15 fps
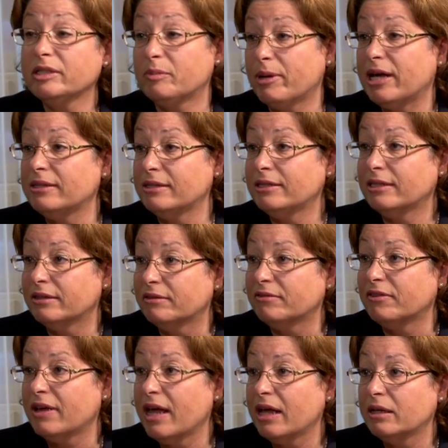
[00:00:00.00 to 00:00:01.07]
it's
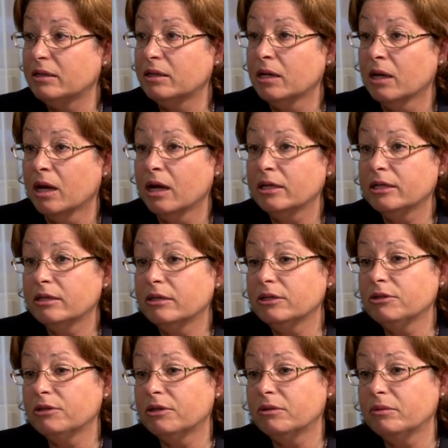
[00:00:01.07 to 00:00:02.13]
positive. And
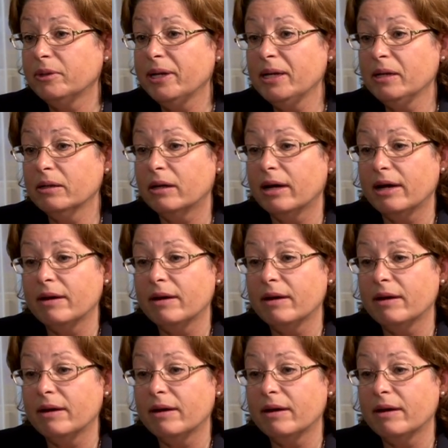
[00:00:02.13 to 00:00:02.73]
you know, we